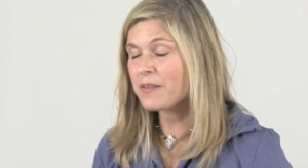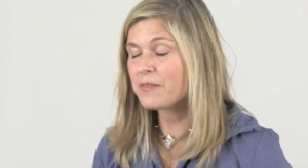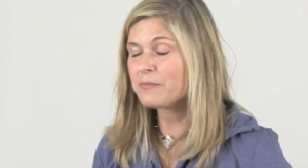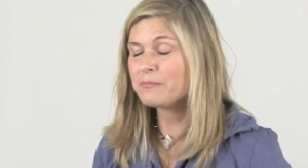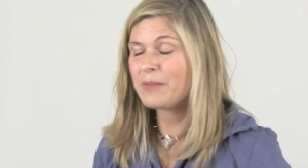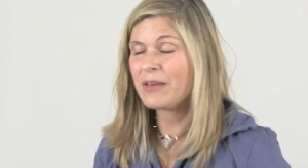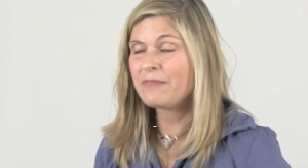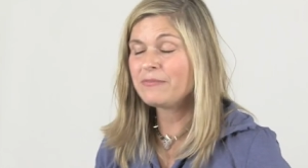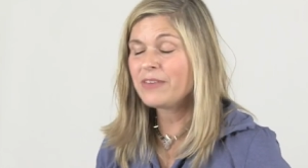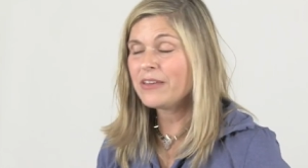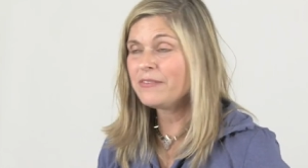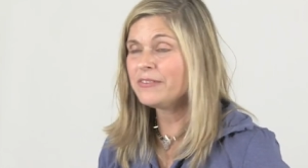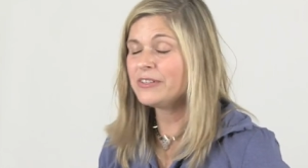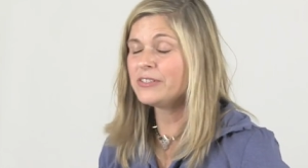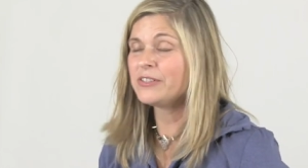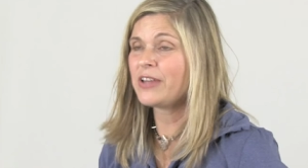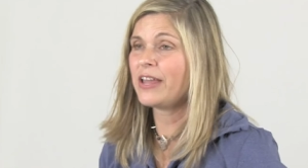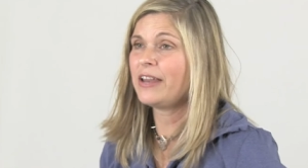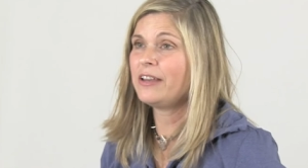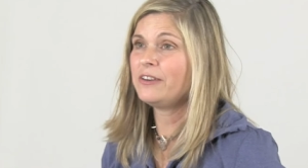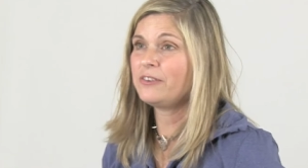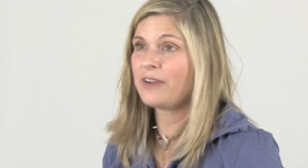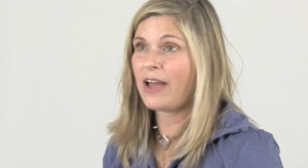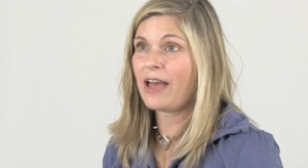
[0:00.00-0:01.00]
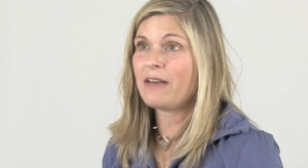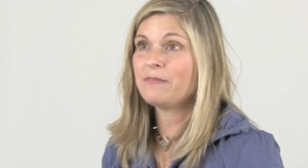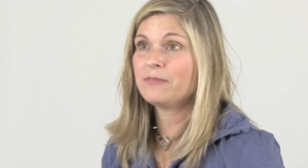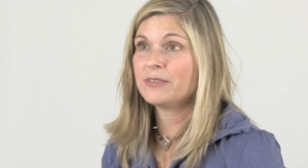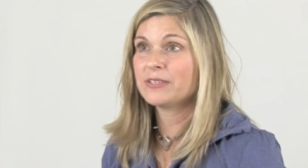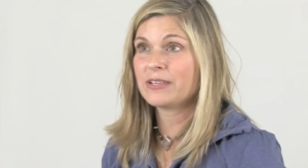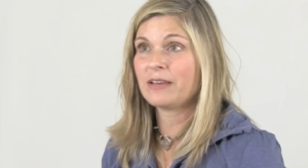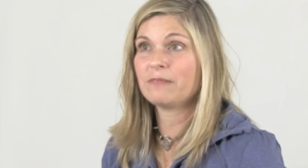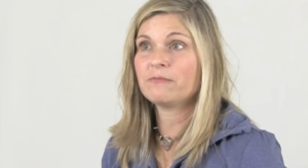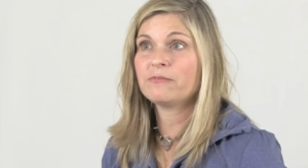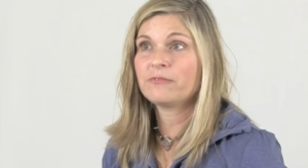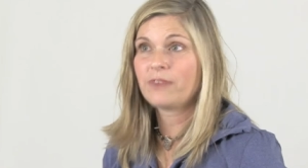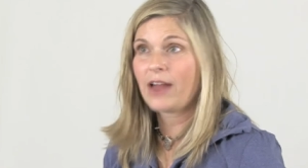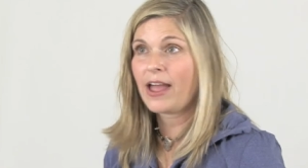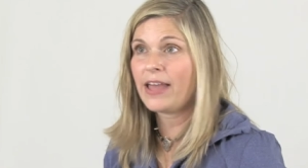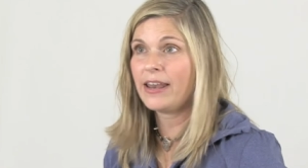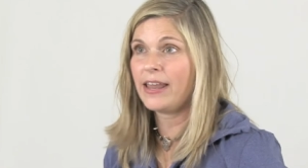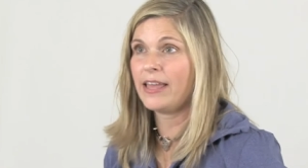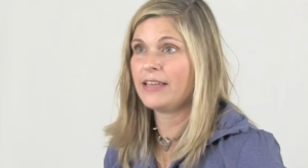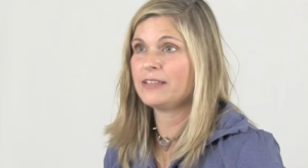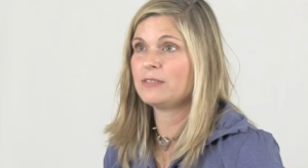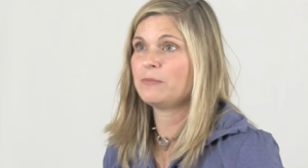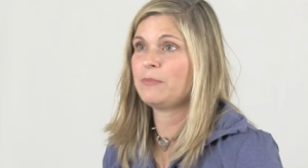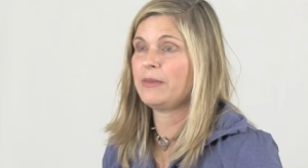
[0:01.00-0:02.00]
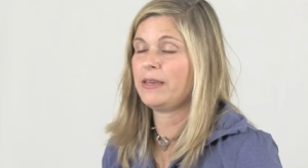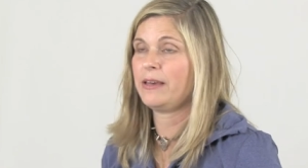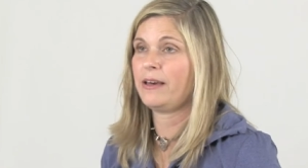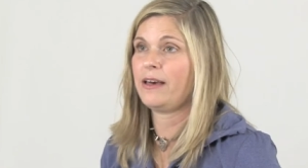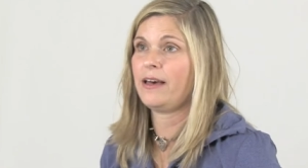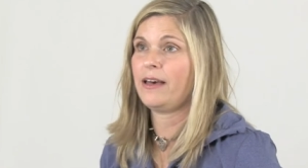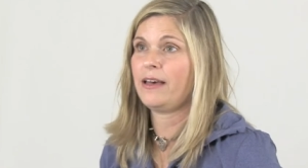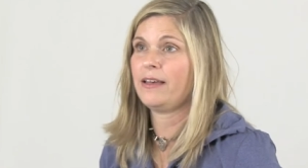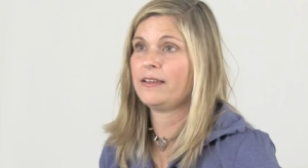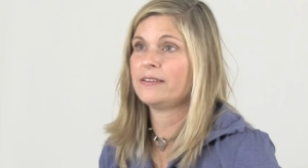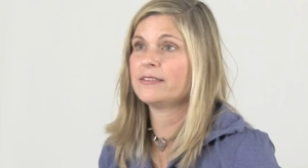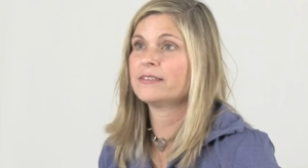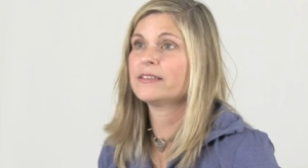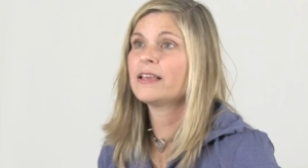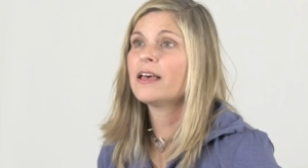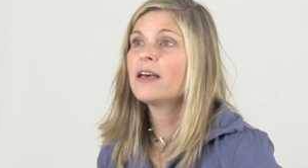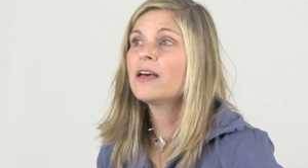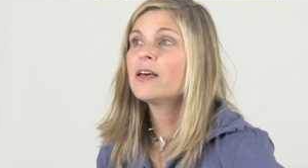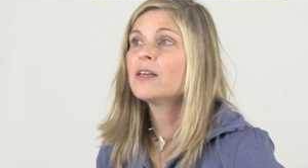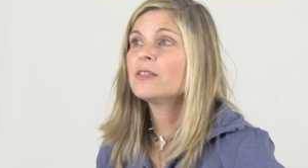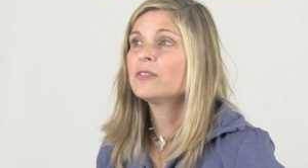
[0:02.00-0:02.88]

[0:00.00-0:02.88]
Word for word: my favorite day to drive was on Fridays, because